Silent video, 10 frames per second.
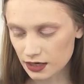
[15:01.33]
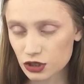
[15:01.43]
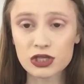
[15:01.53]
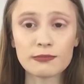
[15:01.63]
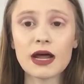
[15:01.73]
are
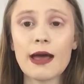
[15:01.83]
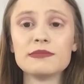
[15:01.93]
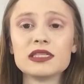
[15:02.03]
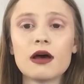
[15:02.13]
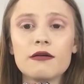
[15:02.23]

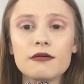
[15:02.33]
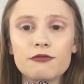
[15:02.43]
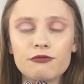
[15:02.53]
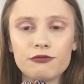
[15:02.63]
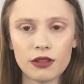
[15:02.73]
sometimes
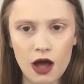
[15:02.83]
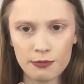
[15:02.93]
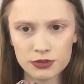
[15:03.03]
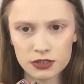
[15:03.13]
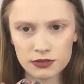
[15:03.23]

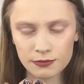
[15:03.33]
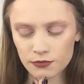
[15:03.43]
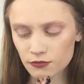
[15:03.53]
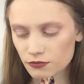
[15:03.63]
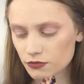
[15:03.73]
flops.
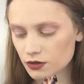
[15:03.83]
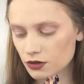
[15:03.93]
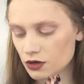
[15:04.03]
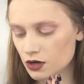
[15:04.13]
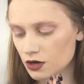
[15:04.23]

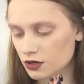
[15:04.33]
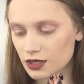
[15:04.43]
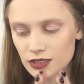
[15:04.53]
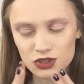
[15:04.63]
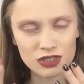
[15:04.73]

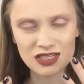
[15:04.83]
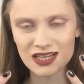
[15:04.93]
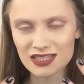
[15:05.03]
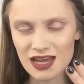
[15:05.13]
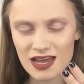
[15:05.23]
It's
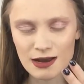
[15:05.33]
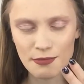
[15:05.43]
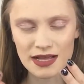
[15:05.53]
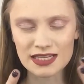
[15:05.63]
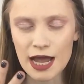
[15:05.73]
hit and
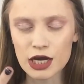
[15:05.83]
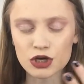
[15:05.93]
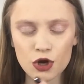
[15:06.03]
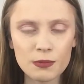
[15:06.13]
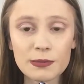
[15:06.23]
miss. I
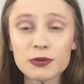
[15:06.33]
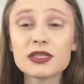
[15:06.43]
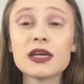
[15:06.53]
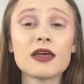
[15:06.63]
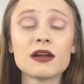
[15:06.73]
know people
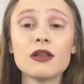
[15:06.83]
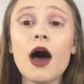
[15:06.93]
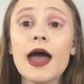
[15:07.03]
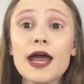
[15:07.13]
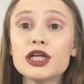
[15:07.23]
say that a
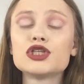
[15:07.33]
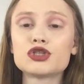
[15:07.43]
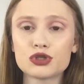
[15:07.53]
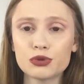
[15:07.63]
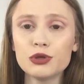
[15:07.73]
lot, and it's
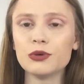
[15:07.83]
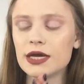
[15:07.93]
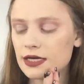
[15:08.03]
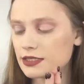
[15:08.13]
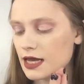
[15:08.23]
true.
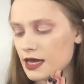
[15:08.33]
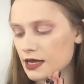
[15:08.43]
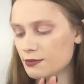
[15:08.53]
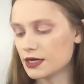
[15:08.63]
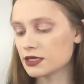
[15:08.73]
It is hit
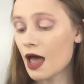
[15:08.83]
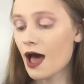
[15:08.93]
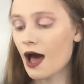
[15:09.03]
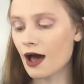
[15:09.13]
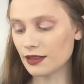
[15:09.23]
and miss.
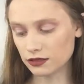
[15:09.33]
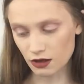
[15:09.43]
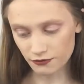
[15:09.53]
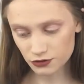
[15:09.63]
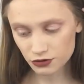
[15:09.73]
I
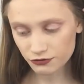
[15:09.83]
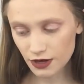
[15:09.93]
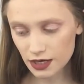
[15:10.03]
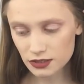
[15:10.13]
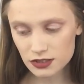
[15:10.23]
love Too
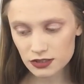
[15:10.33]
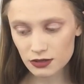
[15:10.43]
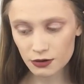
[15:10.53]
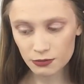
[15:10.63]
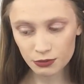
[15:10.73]
Faced
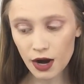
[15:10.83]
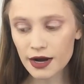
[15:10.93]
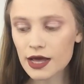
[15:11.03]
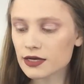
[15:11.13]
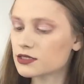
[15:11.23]

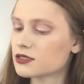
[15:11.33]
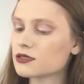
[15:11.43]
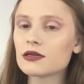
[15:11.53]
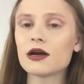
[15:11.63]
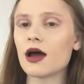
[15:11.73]
products.
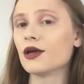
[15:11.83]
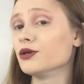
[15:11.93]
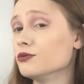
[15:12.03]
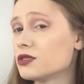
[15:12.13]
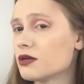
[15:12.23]
I
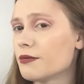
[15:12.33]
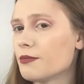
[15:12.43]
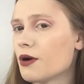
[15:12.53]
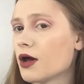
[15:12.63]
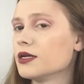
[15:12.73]
use them
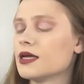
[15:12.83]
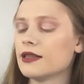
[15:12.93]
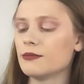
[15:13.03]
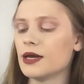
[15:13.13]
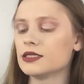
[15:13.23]
on a
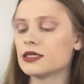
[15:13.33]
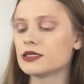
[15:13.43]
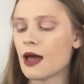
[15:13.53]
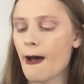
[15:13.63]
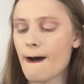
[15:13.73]
daily basis,
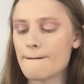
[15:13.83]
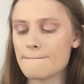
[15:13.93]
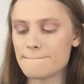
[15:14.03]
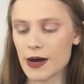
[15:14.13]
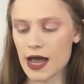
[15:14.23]

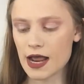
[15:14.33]
but